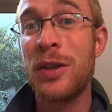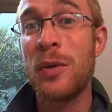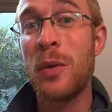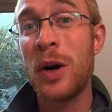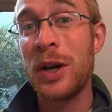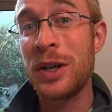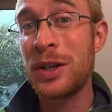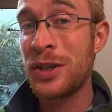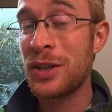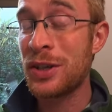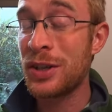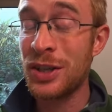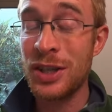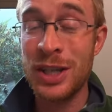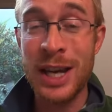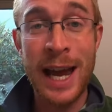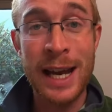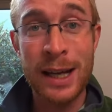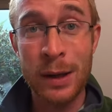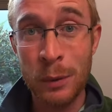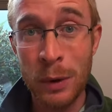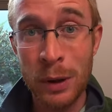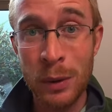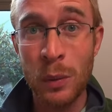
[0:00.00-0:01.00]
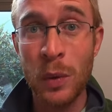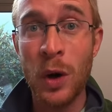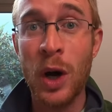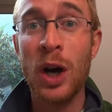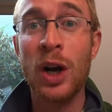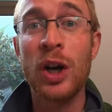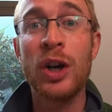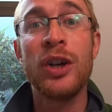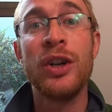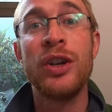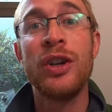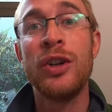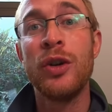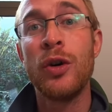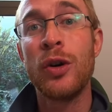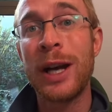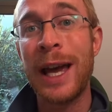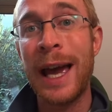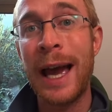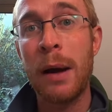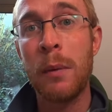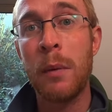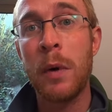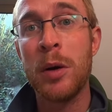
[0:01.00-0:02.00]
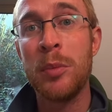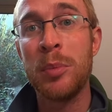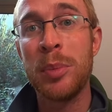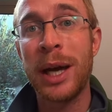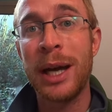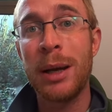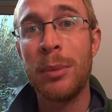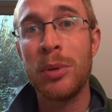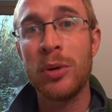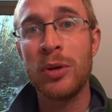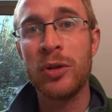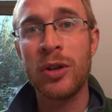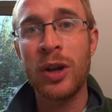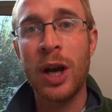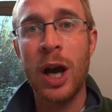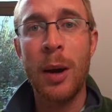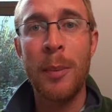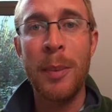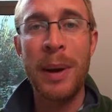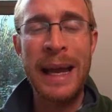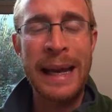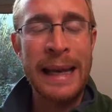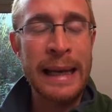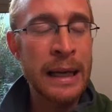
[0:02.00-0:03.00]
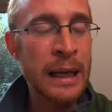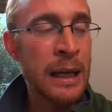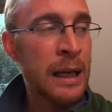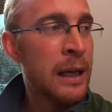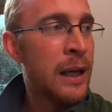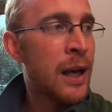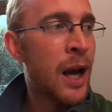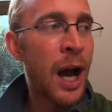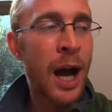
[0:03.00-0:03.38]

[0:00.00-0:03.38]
otherwise the scanner won't work and your cat won't be able to come in.